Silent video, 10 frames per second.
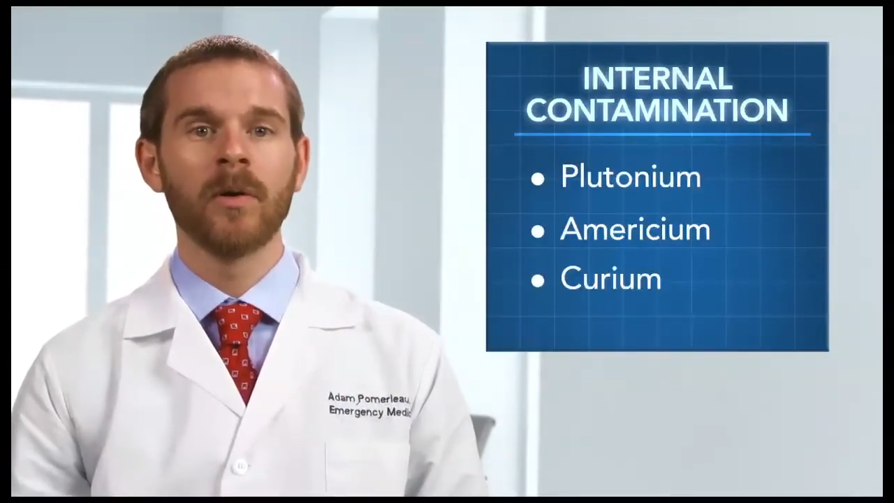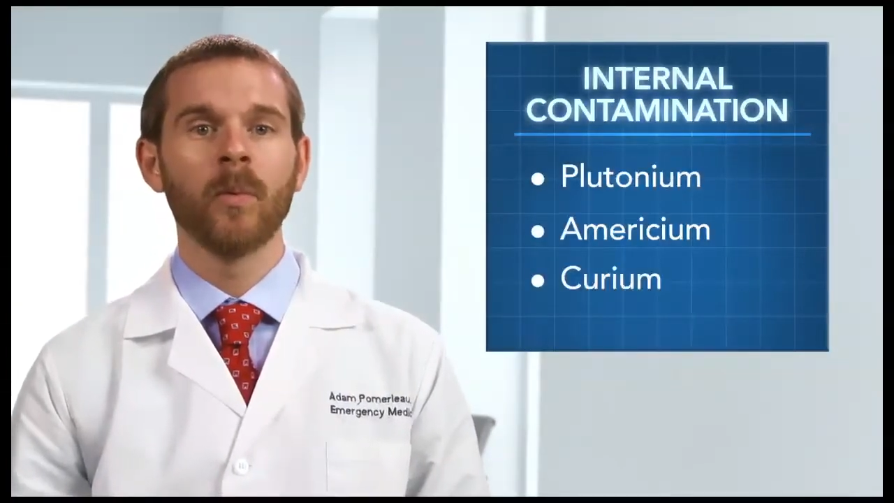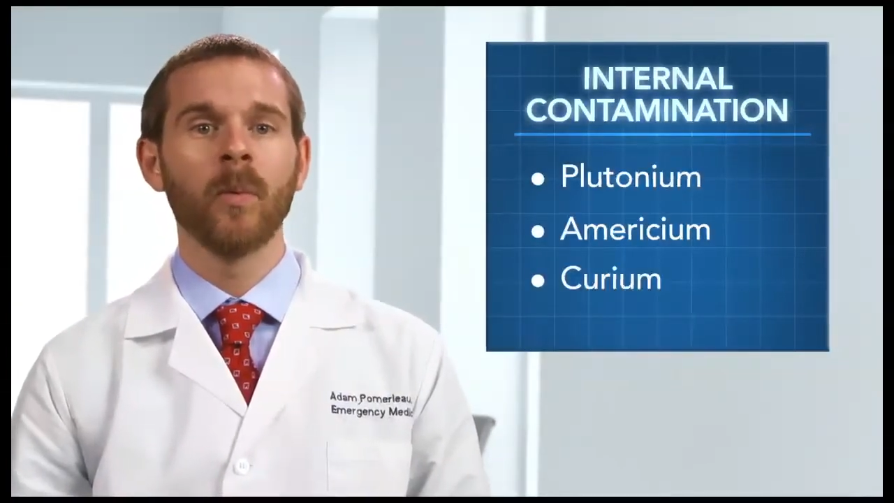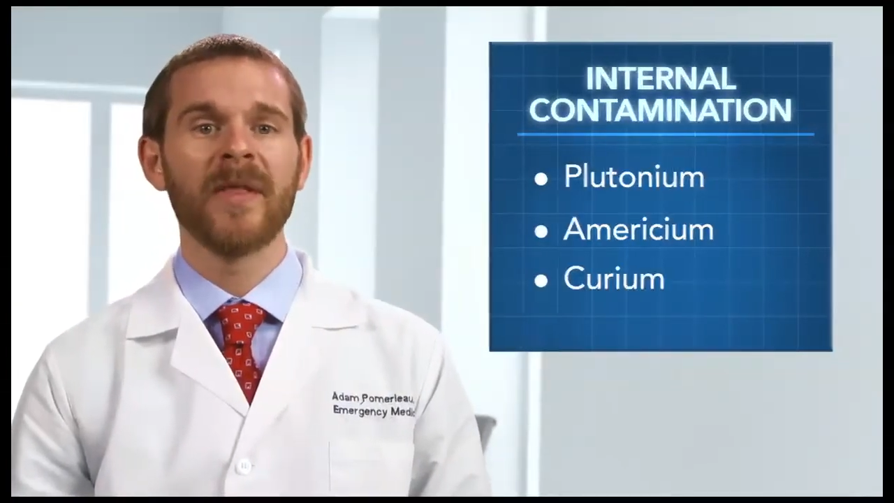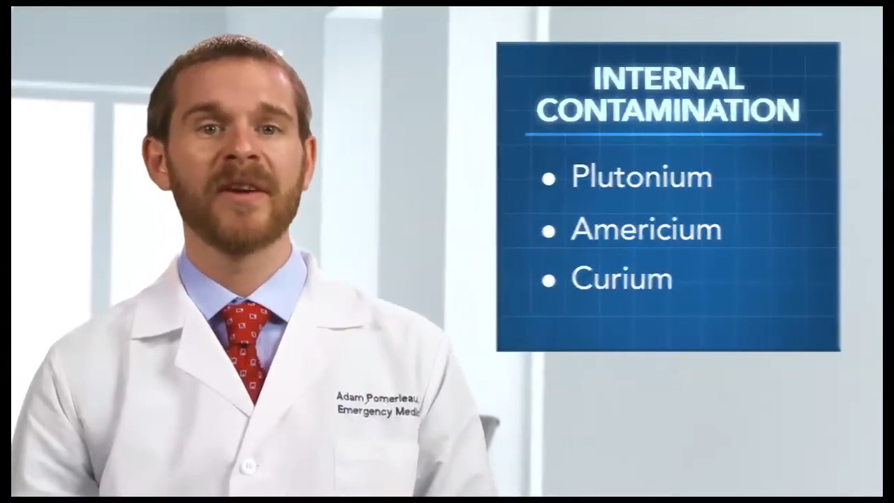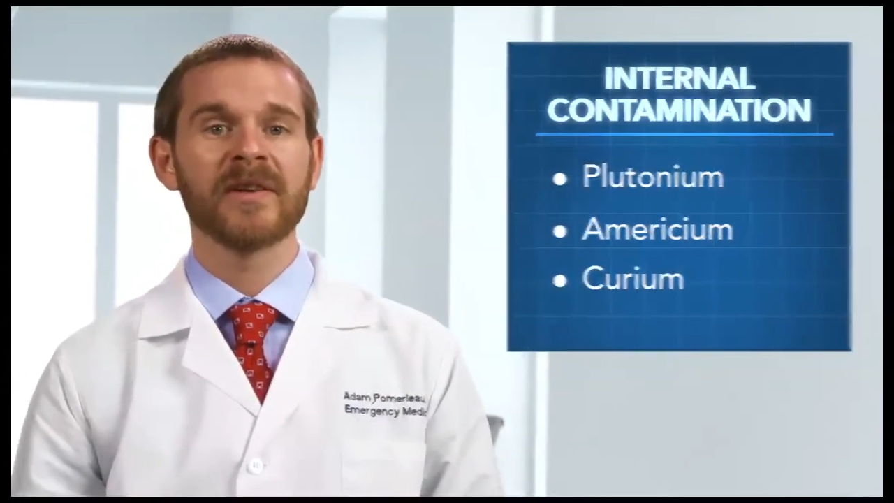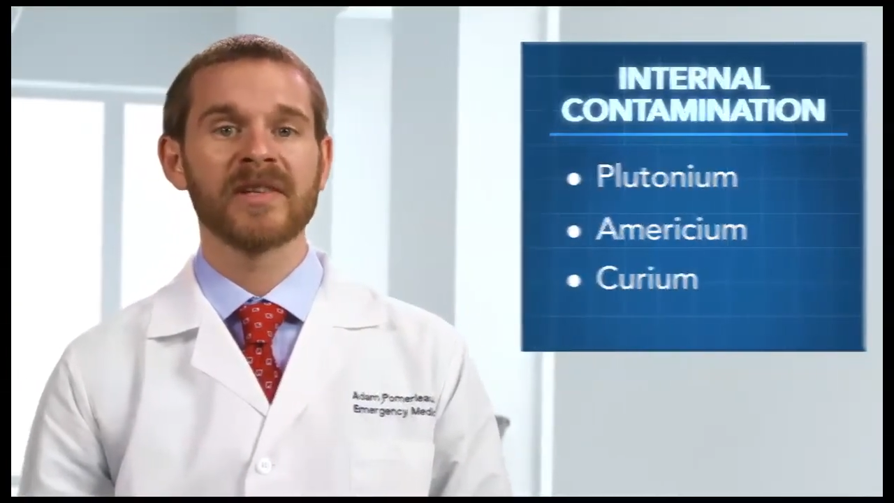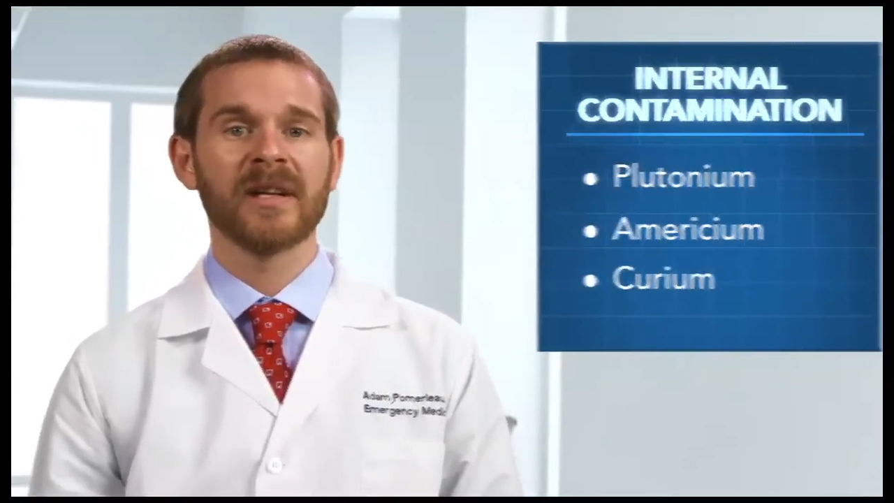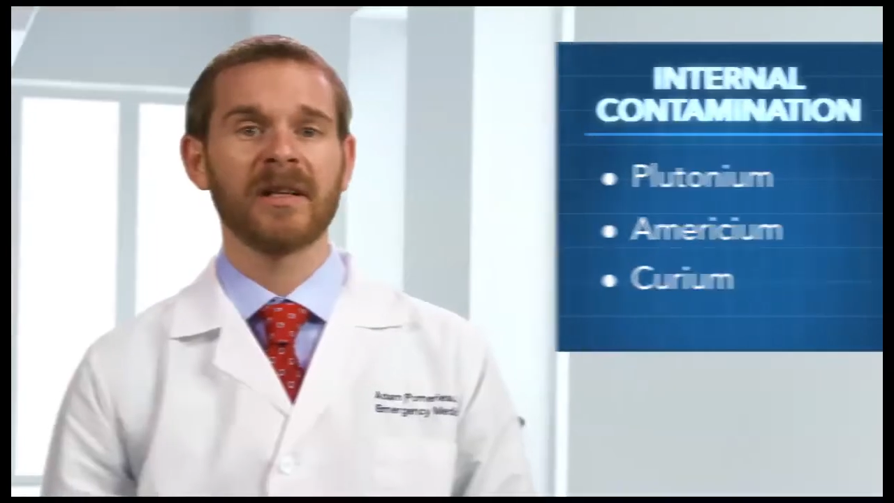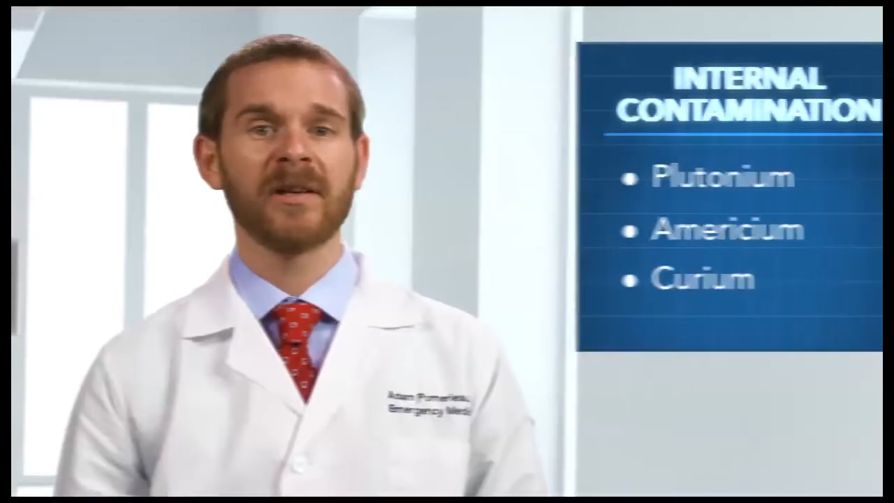When there is
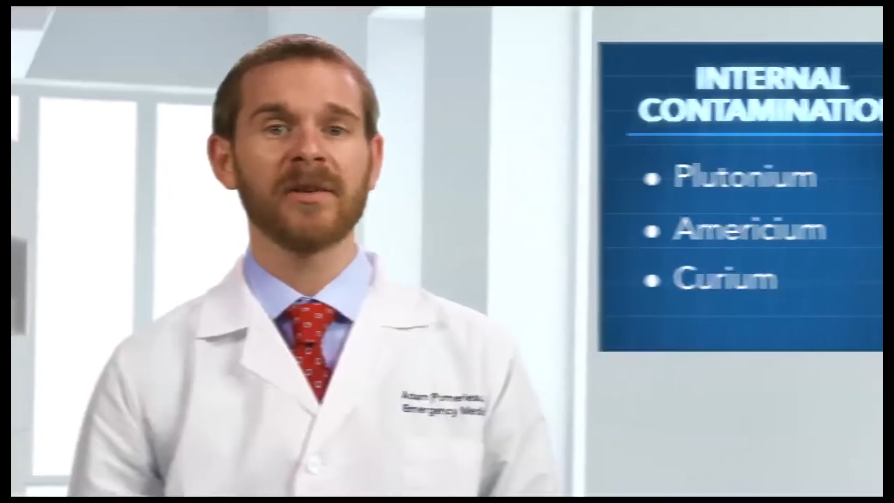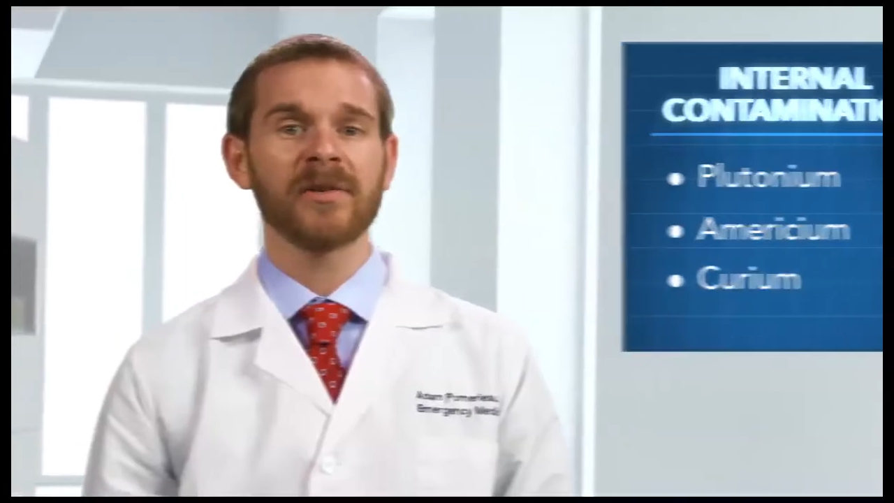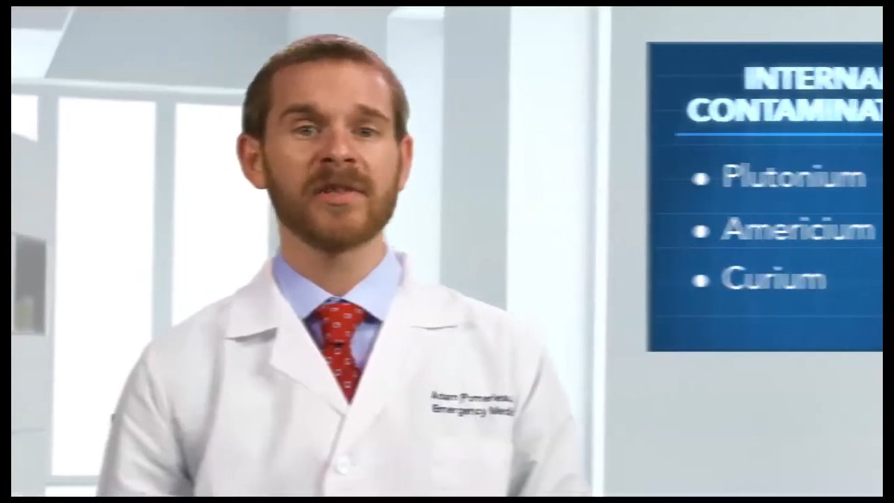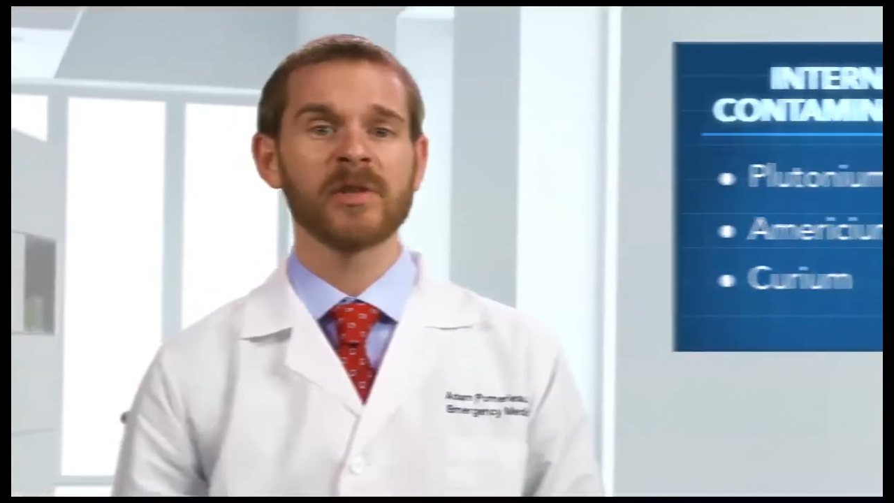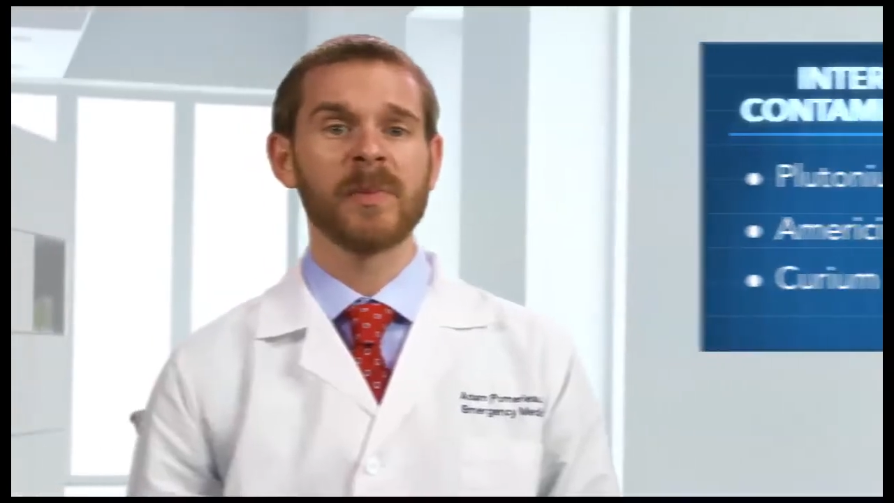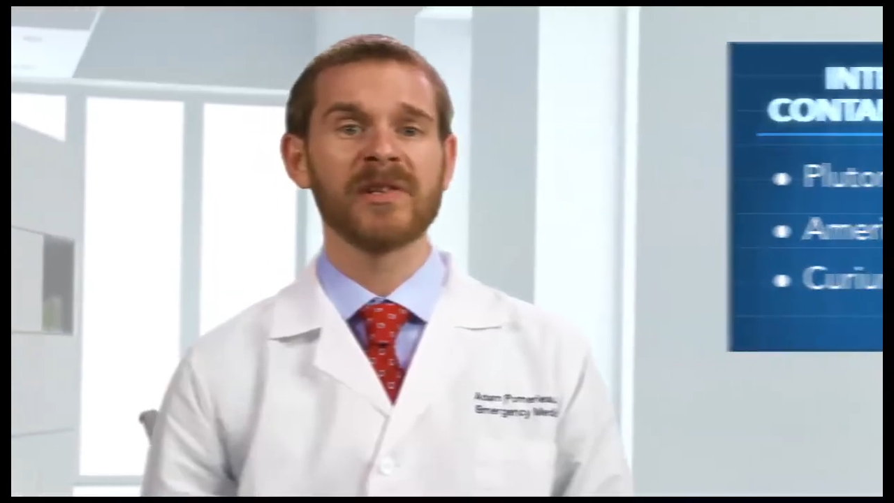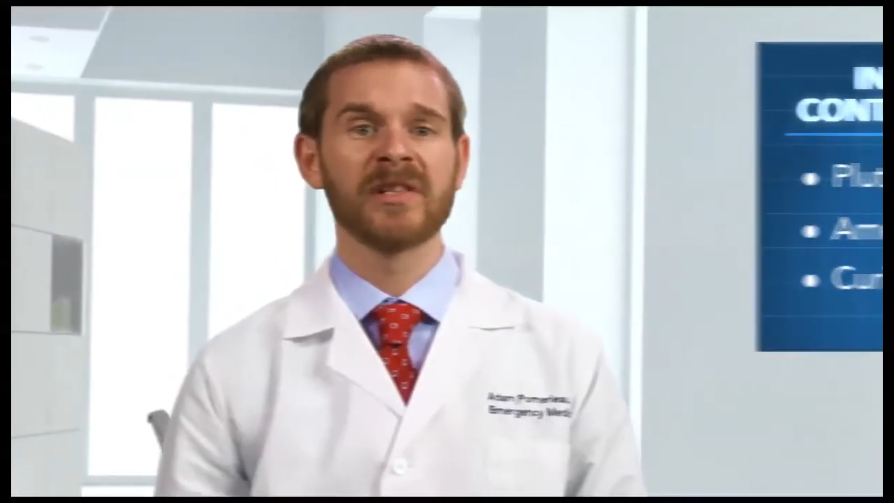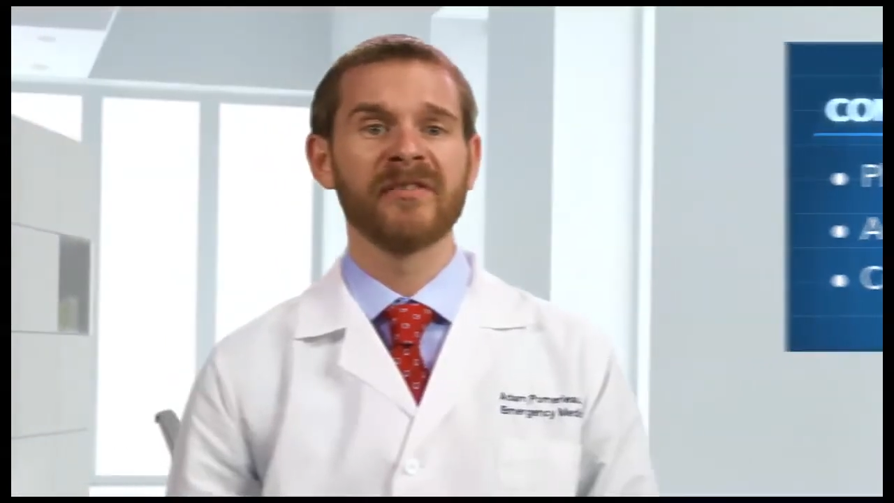clinical suspicion